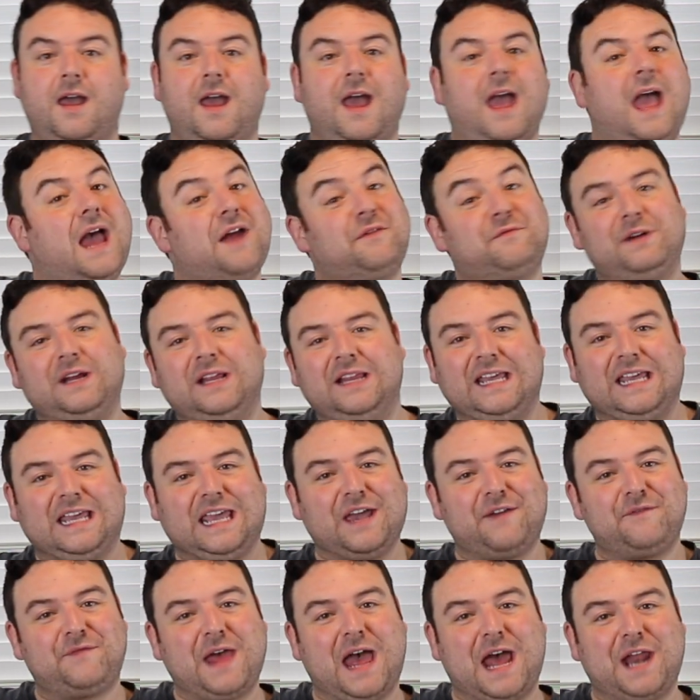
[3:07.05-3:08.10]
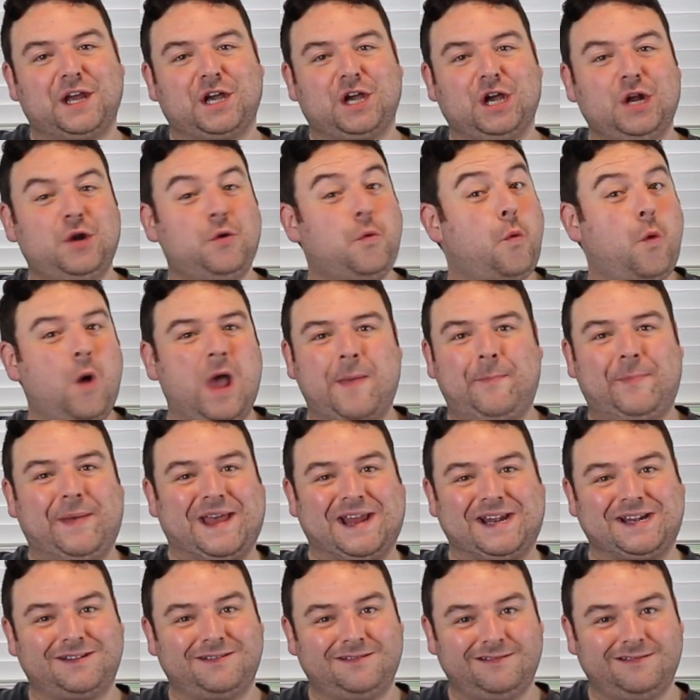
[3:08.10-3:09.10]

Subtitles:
And really give that a good whipping.